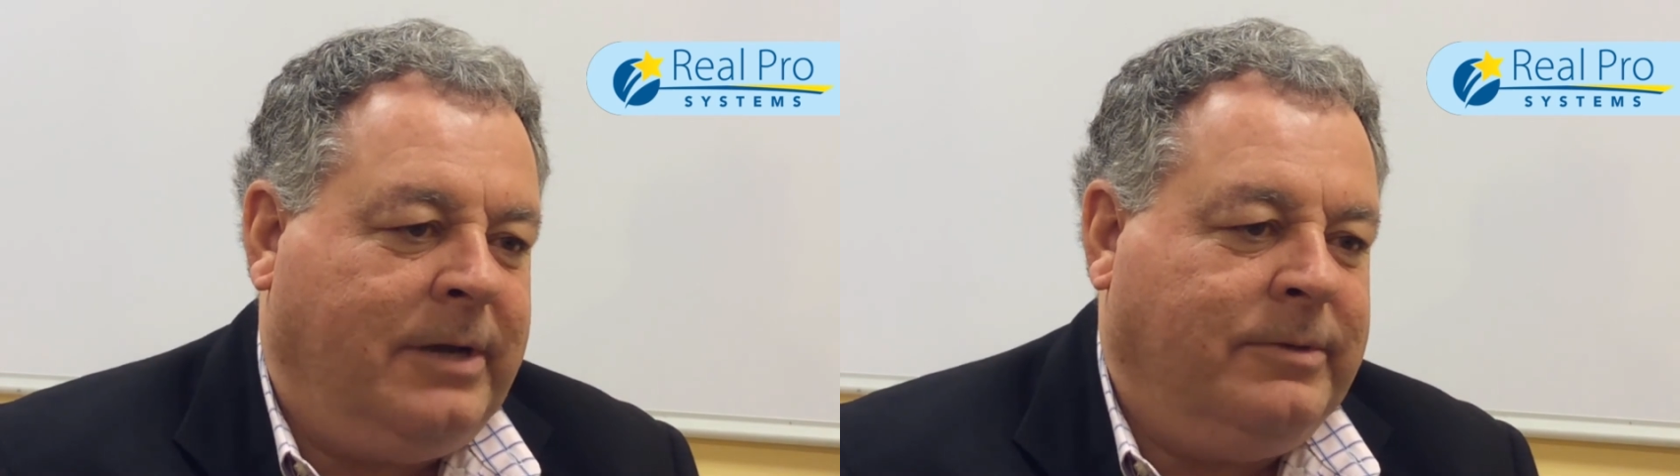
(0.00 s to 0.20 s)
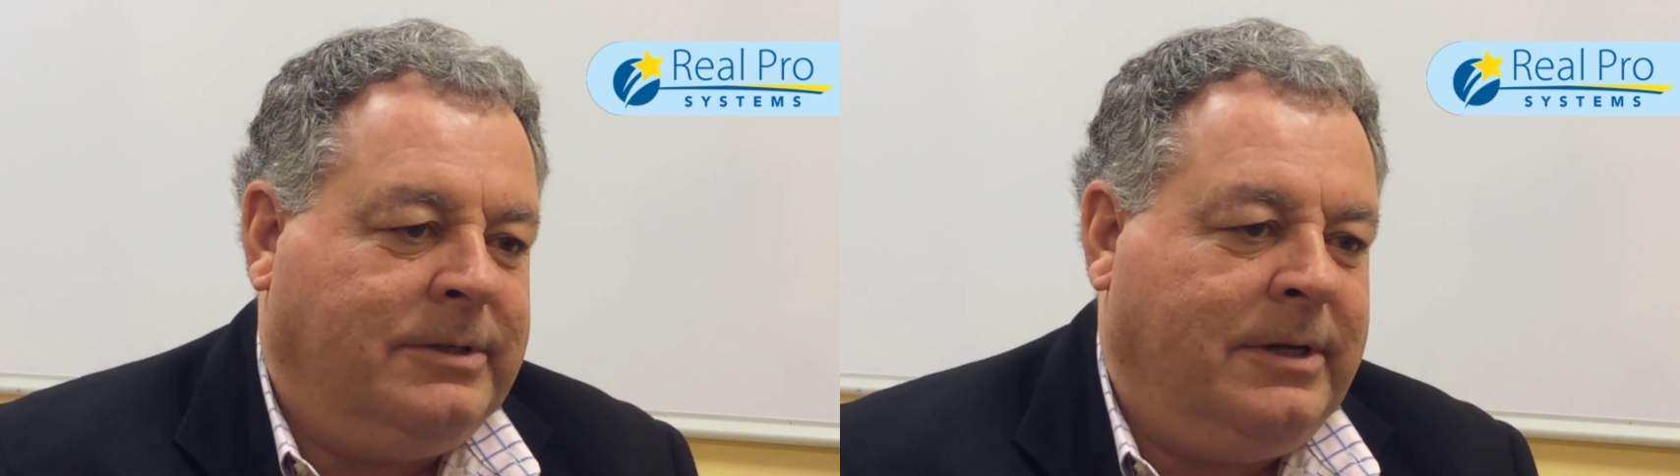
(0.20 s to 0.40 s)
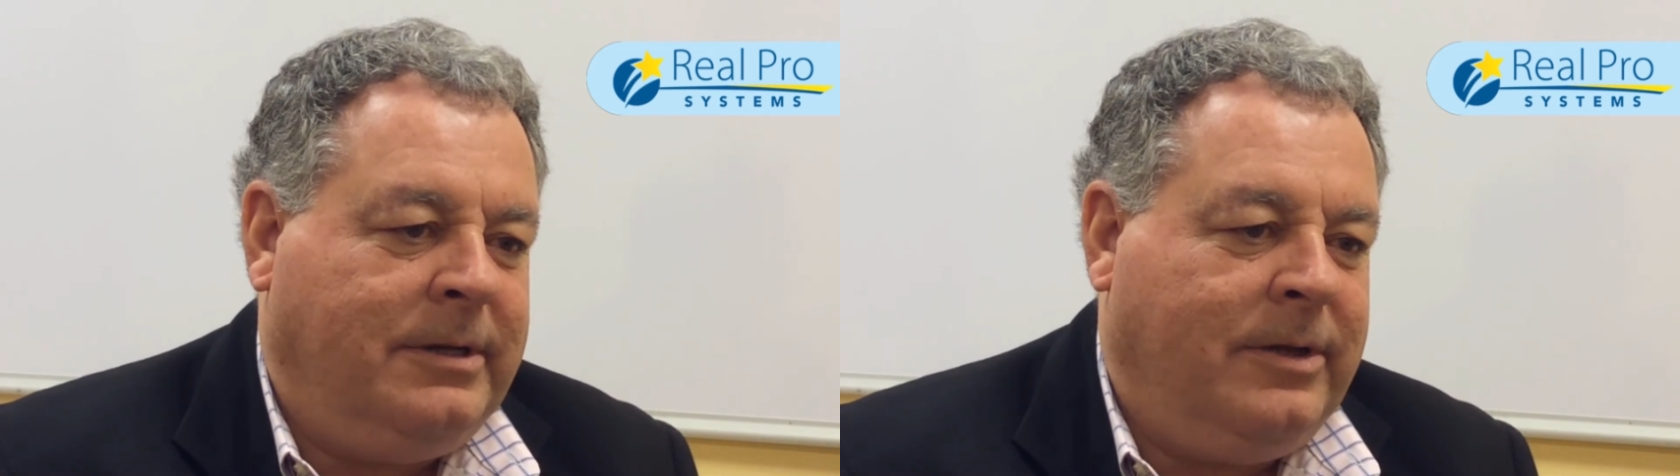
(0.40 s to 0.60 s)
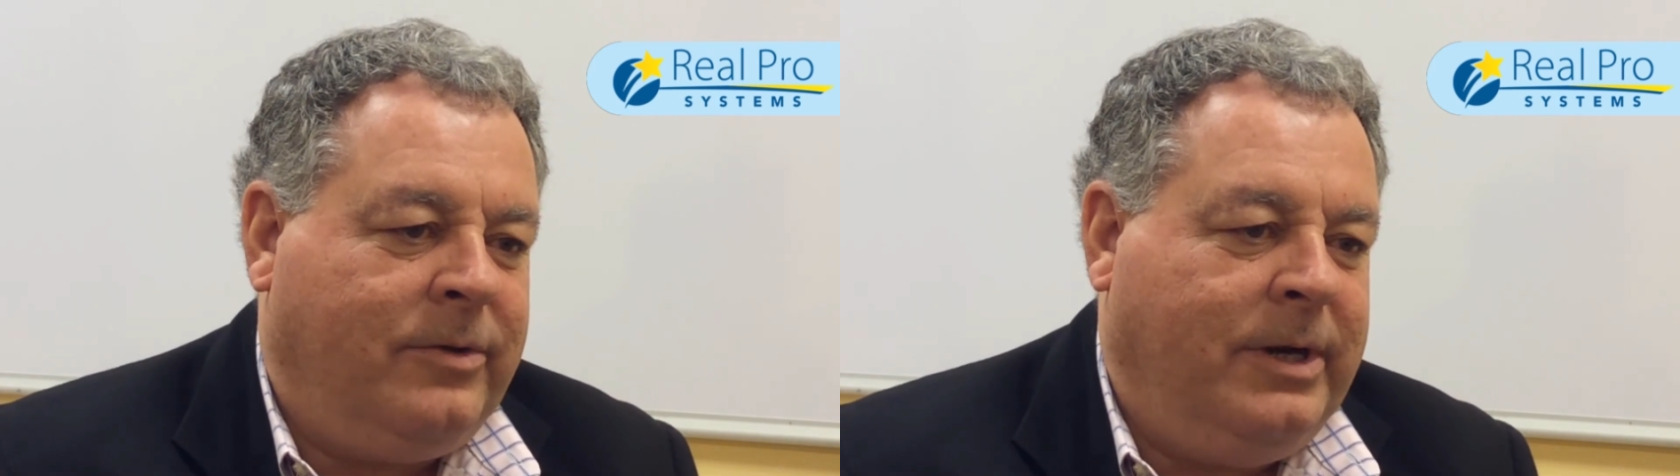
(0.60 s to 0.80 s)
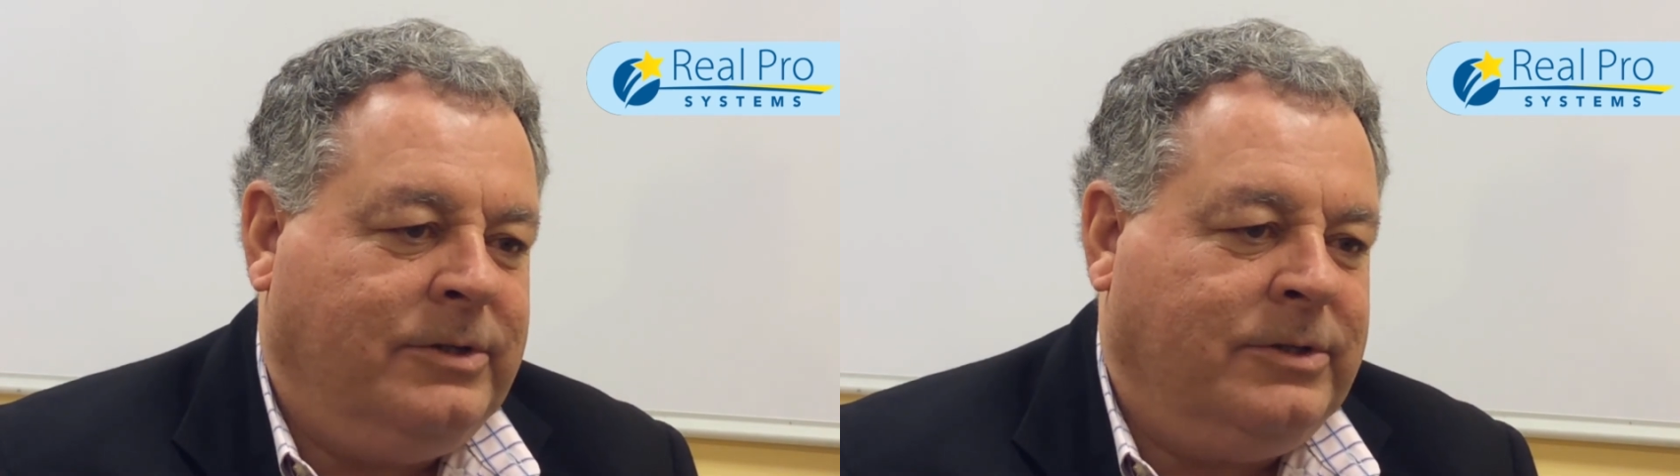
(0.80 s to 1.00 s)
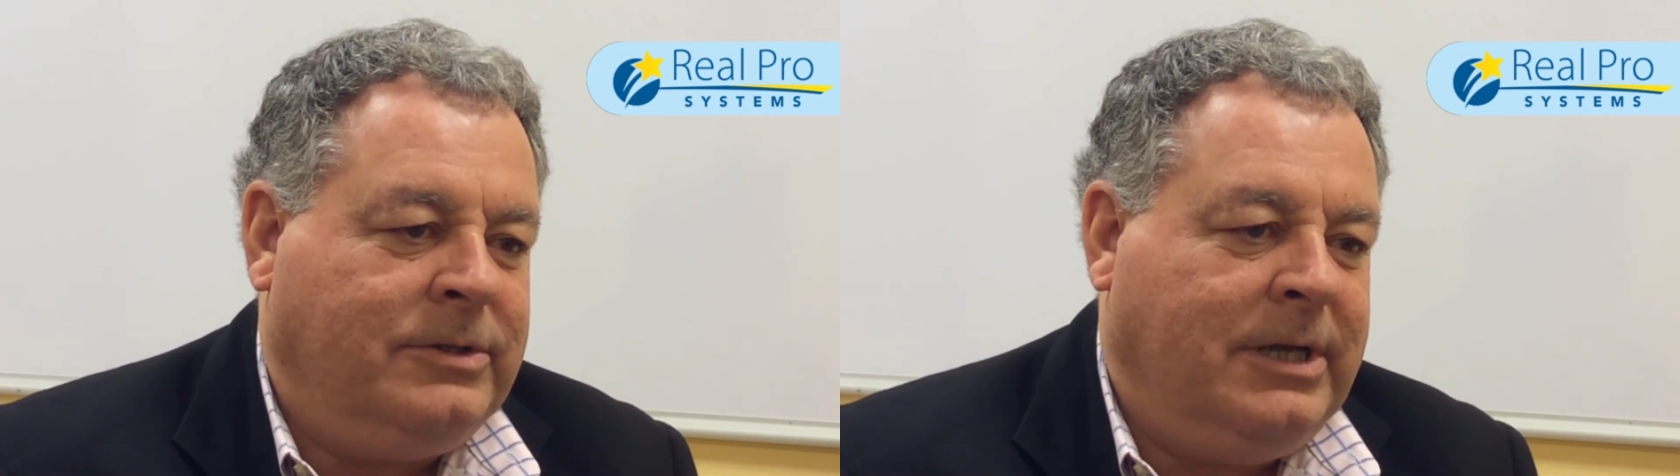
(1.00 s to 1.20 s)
I would say to the other agents,